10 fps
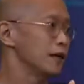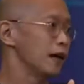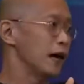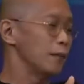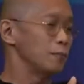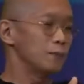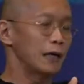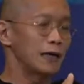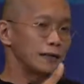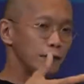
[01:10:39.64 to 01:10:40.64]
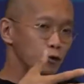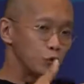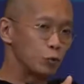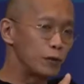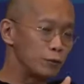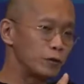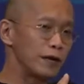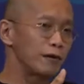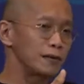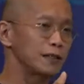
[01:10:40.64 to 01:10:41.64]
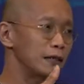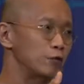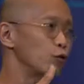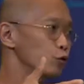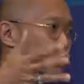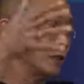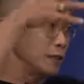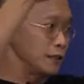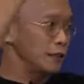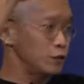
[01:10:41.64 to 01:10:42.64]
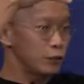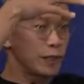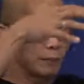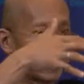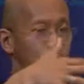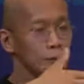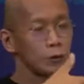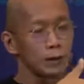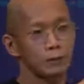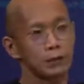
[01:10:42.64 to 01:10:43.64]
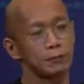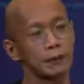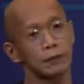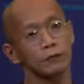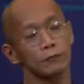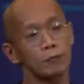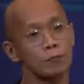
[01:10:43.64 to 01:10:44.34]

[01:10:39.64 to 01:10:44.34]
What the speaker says: and then you zoom into that rather than you go through the industry and come down on that perspective.